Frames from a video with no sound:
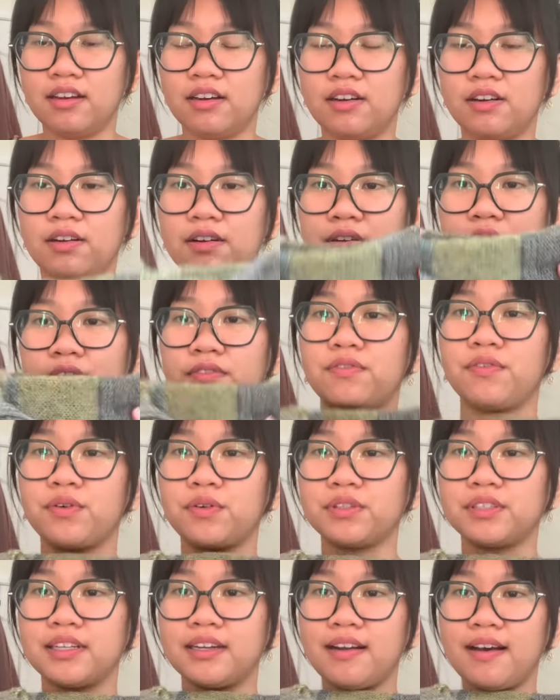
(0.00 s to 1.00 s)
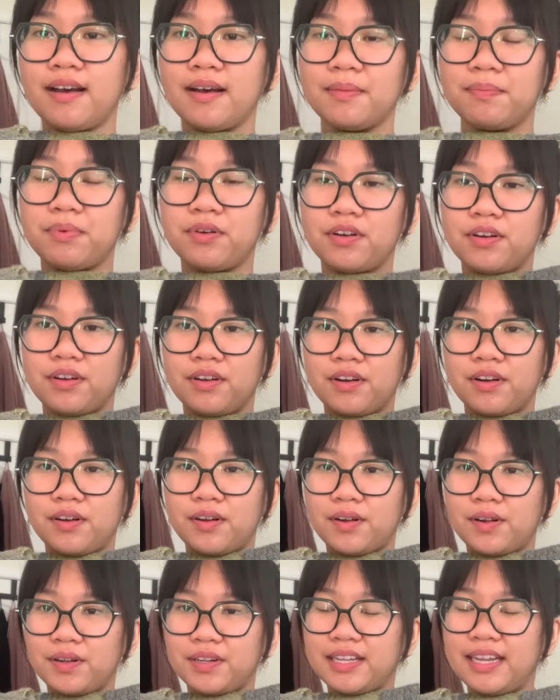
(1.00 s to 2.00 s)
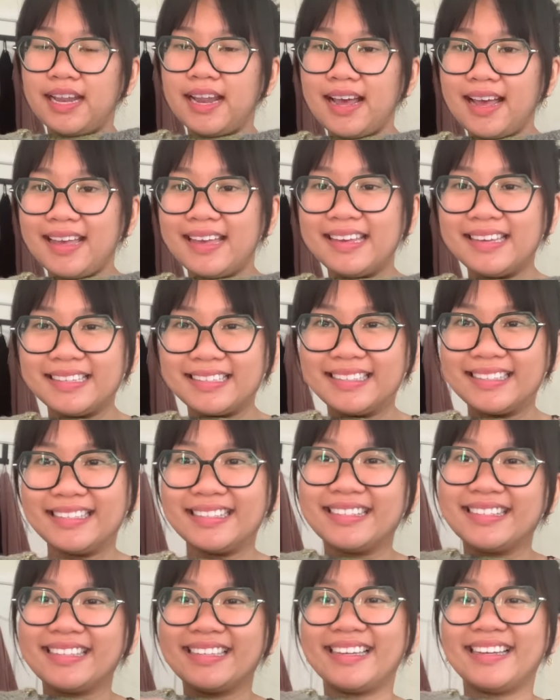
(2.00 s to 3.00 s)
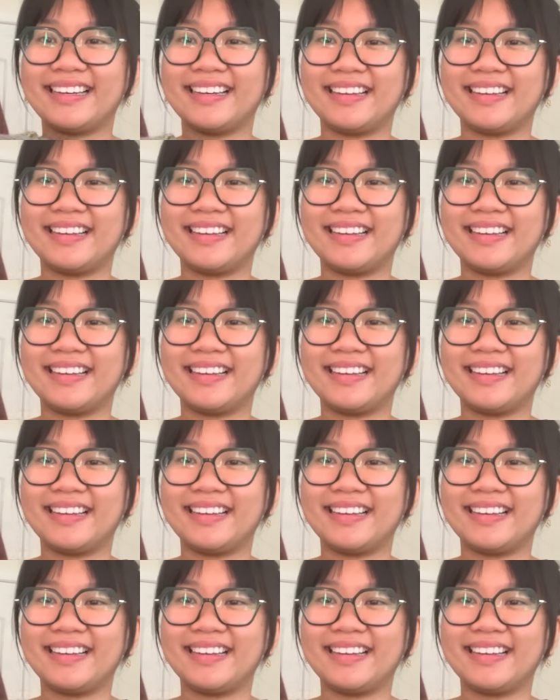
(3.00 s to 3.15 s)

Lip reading: All folded up, all nice.